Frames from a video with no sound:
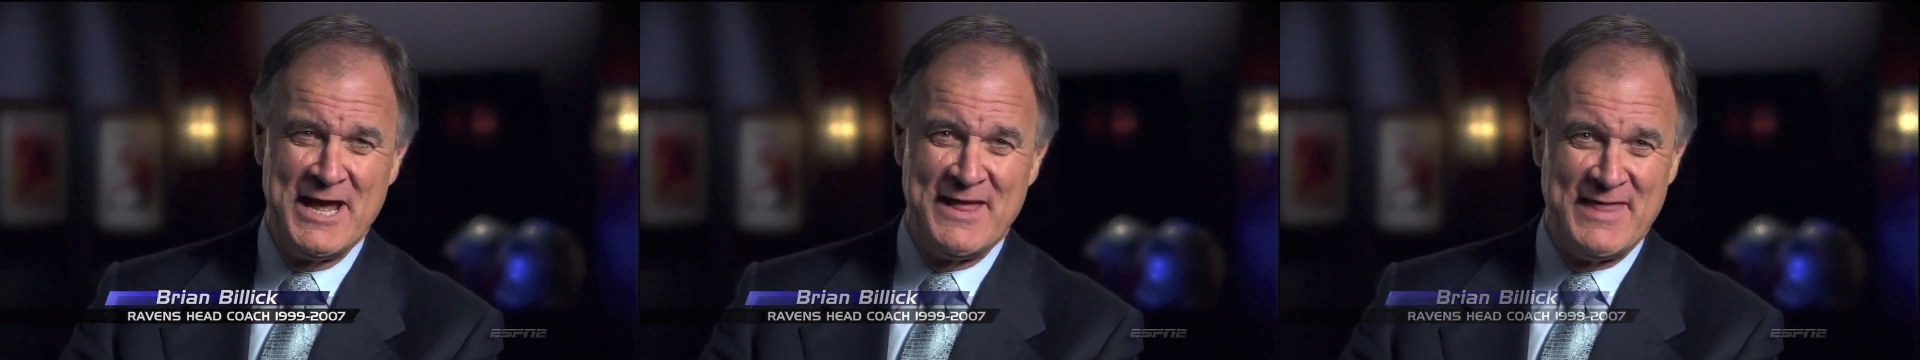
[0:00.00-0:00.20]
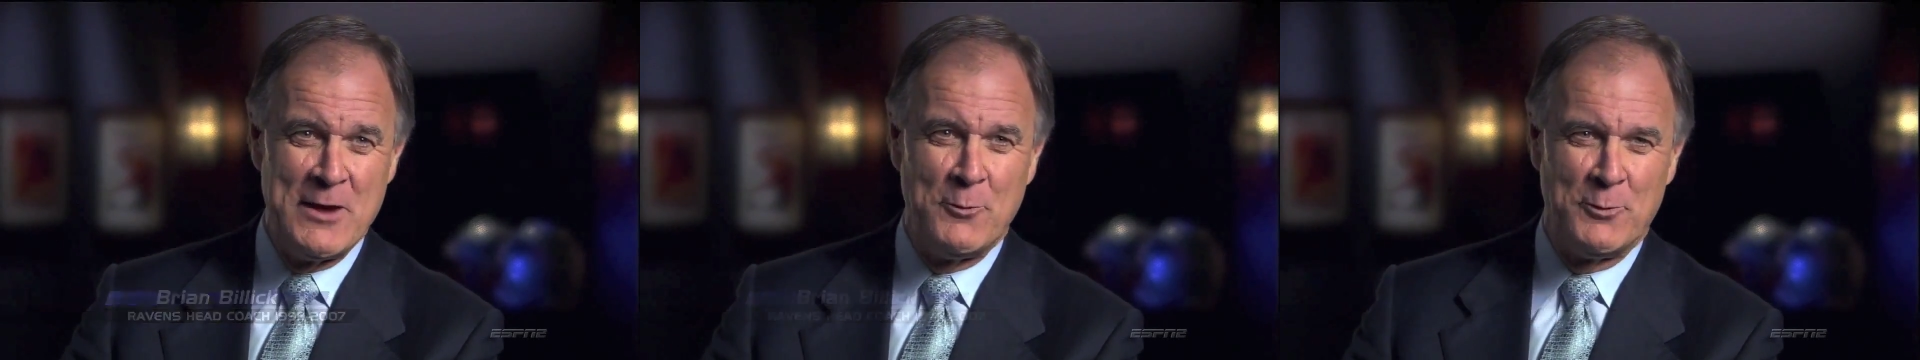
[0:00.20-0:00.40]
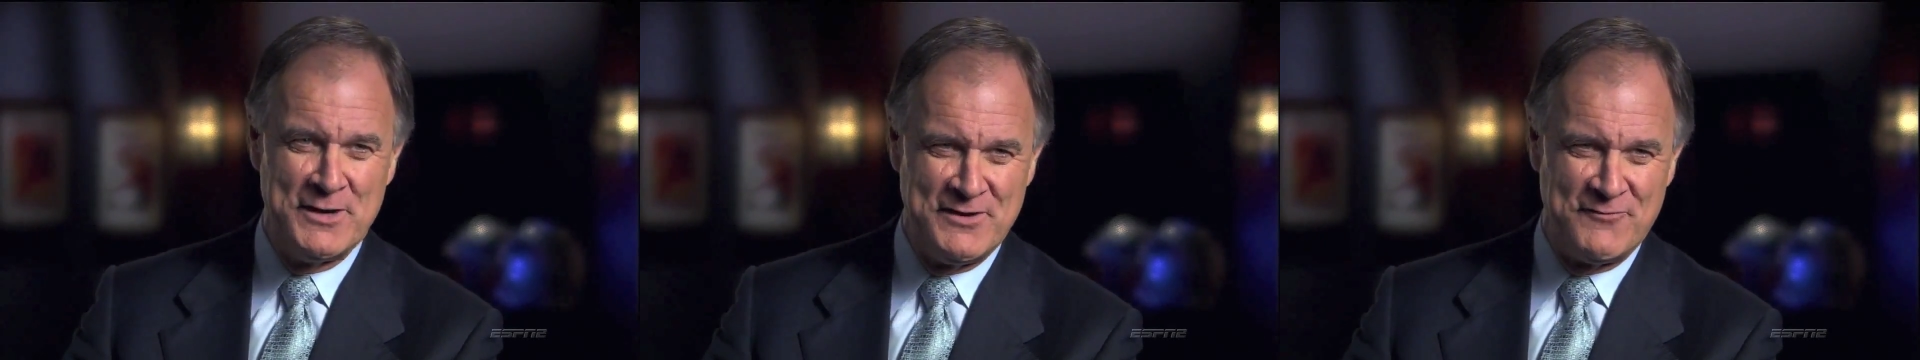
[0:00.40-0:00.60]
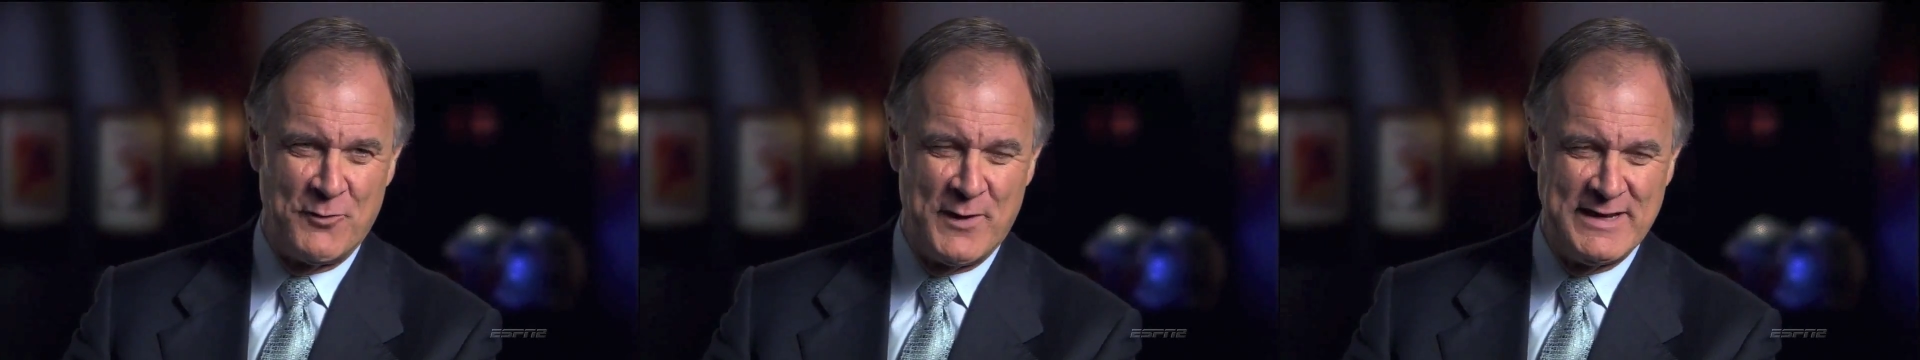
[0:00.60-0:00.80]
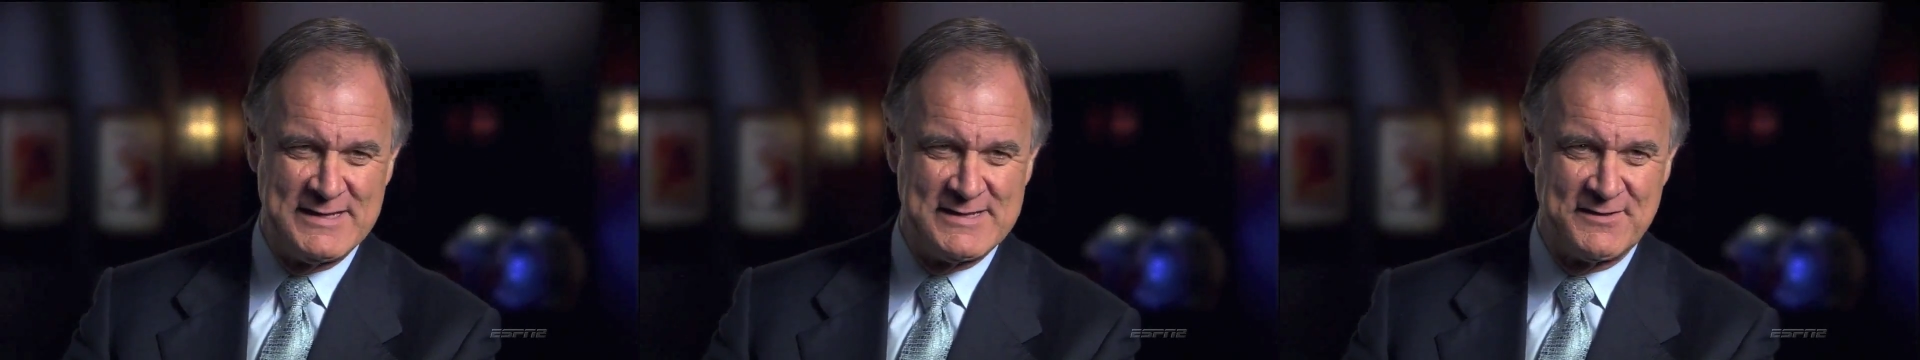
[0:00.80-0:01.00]
they wouldn't have
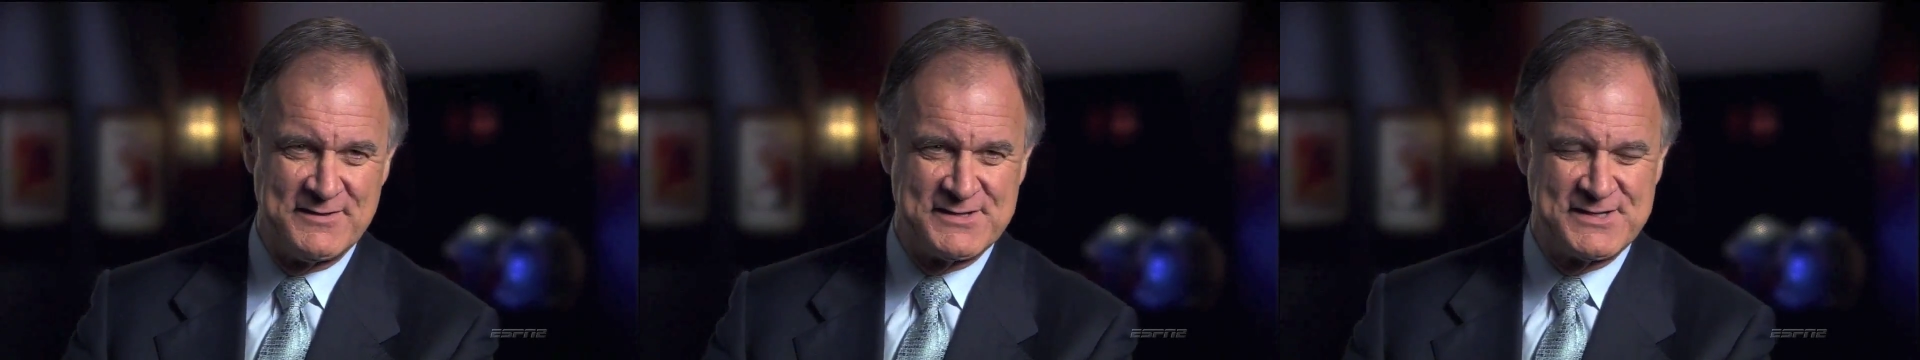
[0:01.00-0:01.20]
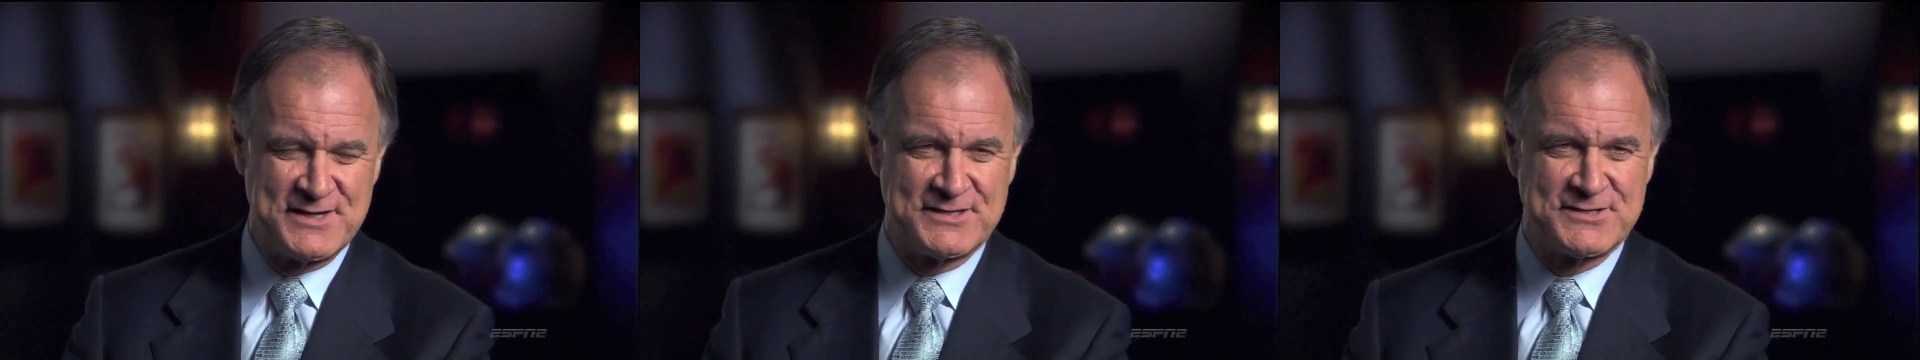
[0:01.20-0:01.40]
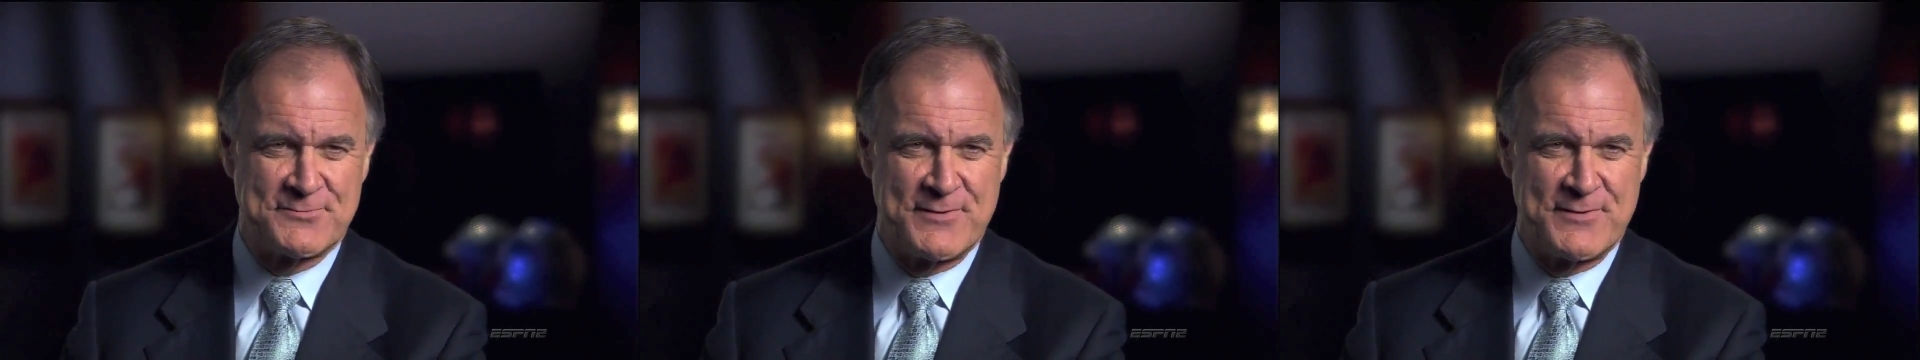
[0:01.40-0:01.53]
waited till the sixth